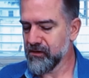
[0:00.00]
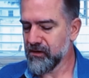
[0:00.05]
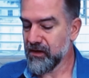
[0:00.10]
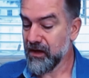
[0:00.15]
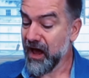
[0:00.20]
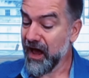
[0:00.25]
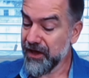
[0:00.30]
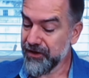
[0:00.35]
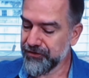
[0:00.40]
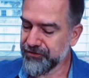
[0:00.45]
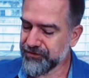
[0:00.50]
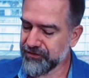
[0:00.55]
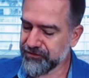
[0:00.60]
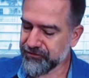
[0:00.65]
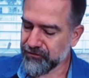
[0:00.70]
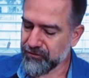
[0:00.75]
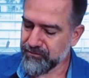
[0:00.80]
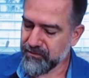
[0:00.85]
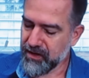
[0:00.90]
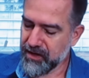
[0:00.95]
I use this
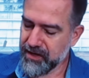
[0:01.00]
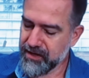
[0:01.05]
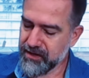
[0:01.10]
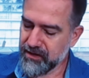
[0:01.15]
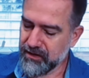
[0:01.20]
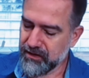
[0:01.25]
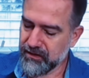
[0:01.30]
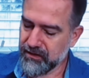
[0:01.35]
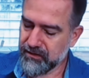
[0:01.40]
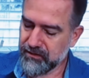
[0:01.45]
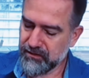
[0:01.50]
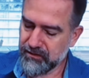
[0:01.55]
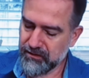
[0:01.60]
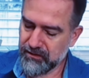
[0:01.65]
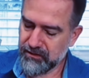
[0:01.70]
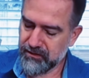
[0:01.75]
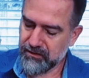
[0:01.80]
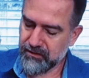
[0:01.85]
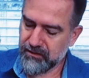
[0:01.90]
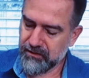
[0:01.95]
for my
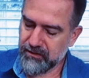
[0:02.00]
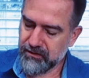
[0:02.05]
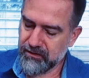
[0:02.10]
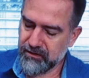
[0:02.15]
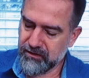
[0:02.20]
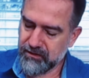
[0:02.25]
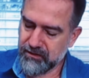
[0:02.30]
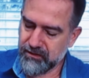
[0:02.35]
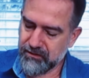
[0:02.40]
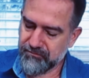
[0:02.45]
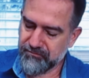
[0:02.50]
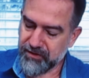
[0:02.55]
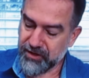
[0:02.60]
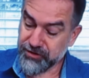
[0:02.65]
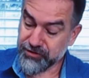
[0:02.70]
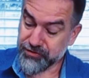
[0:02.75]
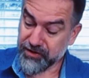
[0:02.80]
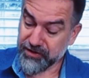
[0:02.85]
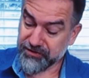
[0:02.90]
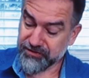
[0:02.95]
my
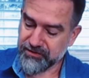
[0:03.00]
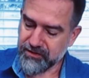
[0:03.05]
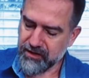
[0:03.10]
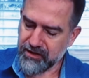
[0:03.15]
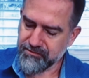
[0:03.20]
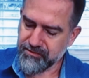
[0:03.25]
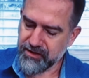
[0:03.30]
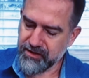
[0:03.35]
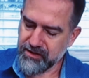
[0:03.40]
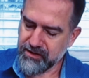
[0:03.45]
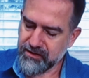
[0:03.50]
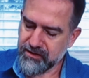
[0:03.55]
drinks that I make.